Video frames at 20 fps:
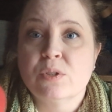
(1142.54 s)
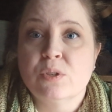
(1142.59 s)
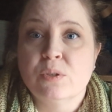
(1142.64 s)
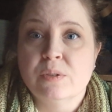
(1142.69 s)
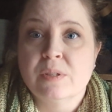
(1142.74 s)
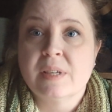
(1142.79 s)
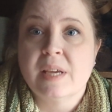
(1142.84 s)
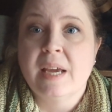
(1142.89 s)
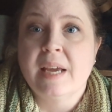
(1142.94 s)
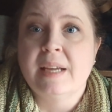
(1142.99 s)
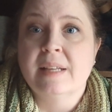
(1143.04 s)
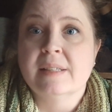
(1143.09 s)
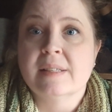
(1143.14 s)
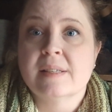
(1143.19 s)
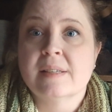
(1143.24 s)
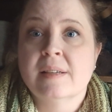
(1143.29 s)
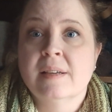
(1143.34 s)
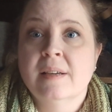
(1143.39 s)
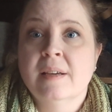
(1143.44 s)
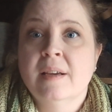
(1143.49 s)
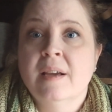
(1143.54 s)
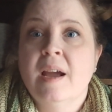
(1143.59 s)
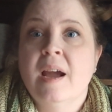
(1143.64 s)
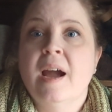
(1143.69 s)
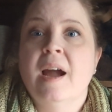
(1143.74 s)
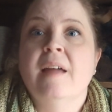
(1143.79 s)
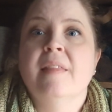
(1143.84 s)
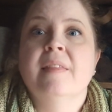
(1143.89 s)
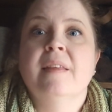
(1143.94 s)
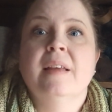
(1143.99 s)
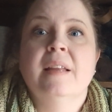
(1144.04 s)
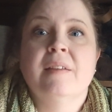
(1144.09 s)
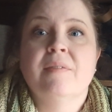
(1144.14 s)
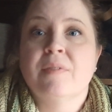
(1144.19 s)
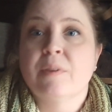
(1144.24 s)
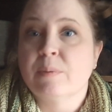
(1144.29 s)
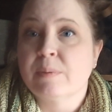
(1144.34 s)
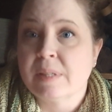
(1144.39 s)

2 skeins. And then if there